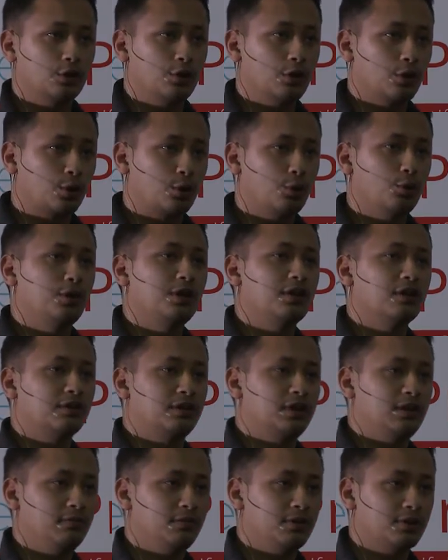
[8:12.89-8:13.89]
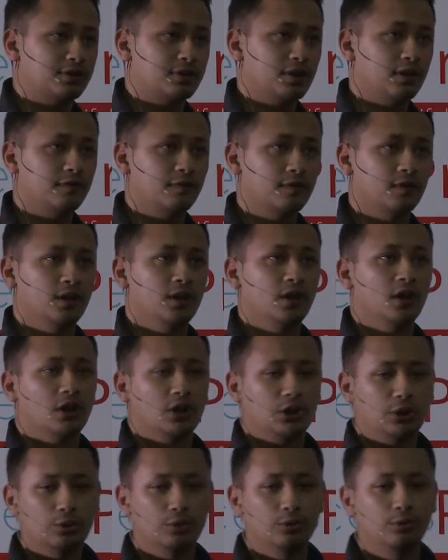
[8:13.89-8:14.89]
you're coding a theme yourself,
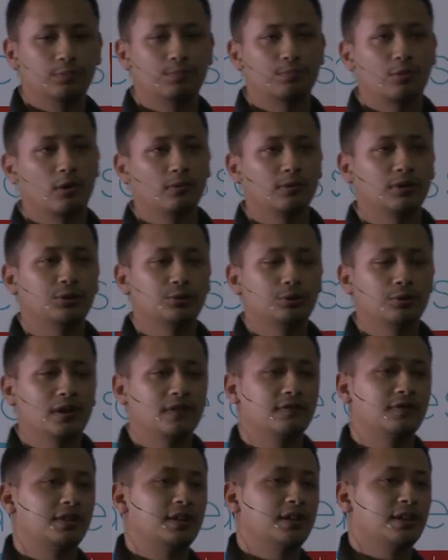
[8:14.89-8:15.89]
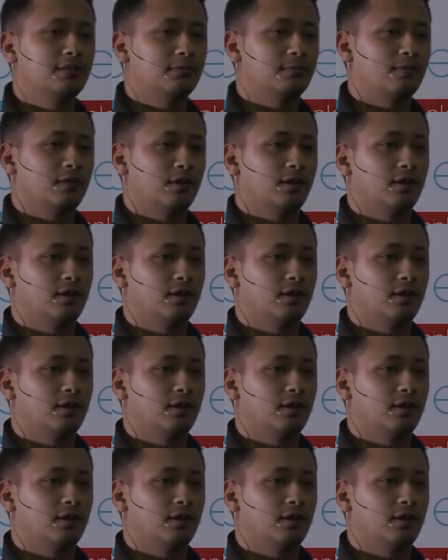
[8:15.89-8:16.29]
you would probably do everything